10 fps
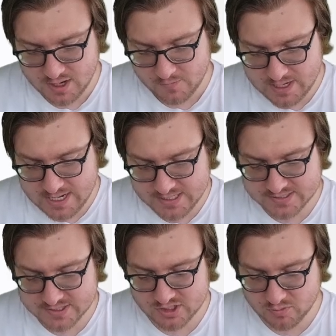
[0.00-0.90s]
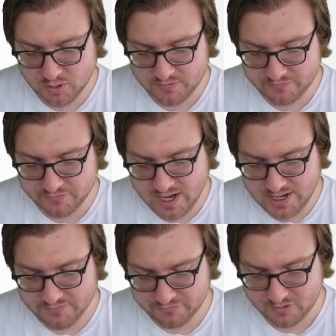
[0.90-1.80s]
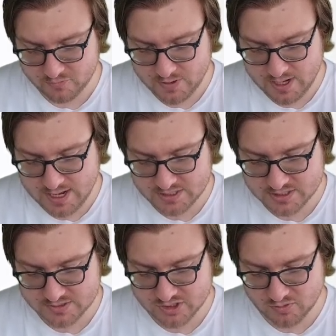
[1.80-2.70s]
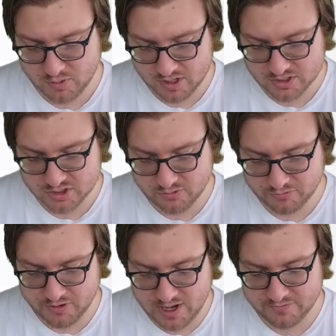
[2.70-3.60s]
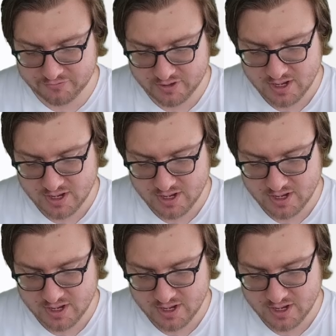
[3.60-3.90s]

When x is 0.5, we had 0.25,